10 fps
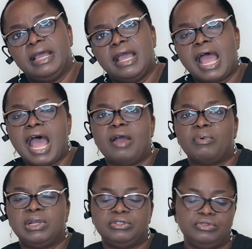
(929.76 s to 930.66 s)
I
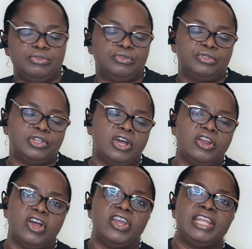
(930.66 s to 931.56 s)
want you to turn
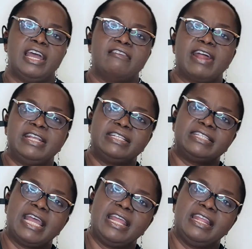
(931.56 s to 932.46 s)
on your right
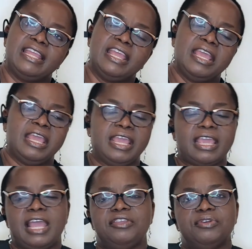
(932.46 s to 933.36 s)
side.
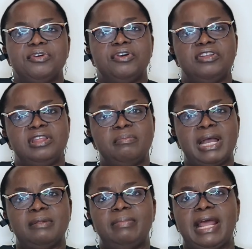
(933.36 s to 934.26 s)
Can you hold the
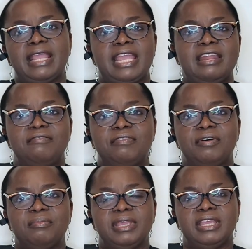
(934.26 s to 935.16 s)
bed blanket for
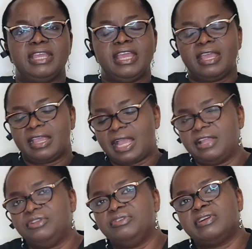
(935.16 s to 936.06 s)
me? Can
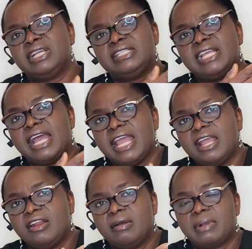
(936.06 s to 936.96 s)
you raise your head
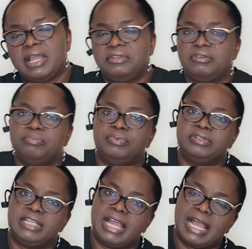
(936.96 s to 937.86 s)
up? Can you put
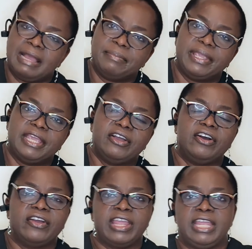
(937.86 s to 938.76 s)
your arm here
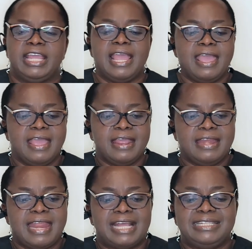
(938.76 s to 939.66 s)
or here?
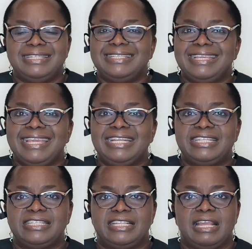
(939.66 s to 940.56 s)
That is each
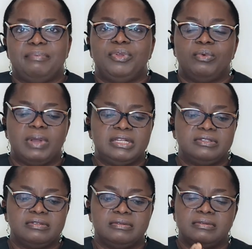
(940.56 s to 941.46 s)
step you want
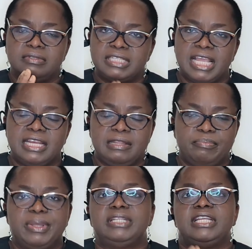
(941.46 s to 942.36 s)
to tell the
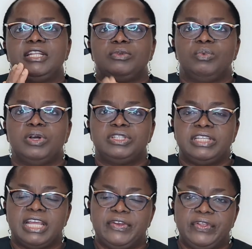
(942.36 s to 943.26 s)
patient what you
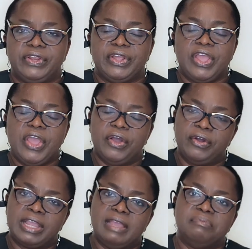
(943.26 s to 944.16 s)
are doing.
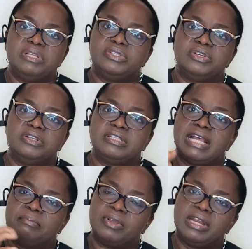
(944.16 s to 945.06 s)
Okay, Ms. Jones,
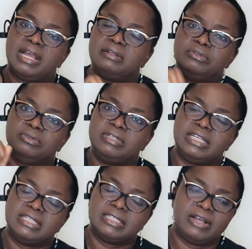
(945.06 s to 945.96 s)
I'm gonna do
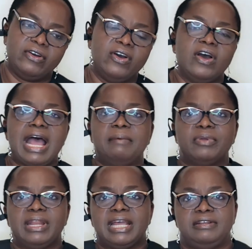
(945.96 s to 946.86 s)
this or I'm
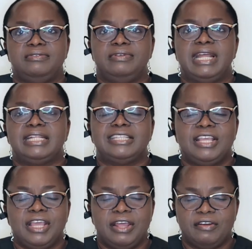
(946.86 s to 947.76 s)
gonna do that.
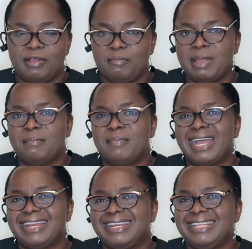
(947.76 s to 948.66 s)

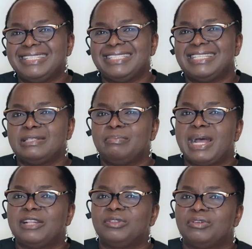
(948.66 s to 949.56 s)
Remember, this is
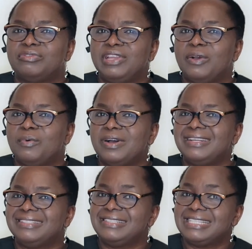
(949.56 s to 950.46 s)
part of your
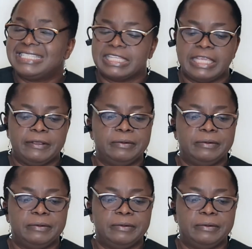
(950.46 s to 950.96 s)
what? Skill.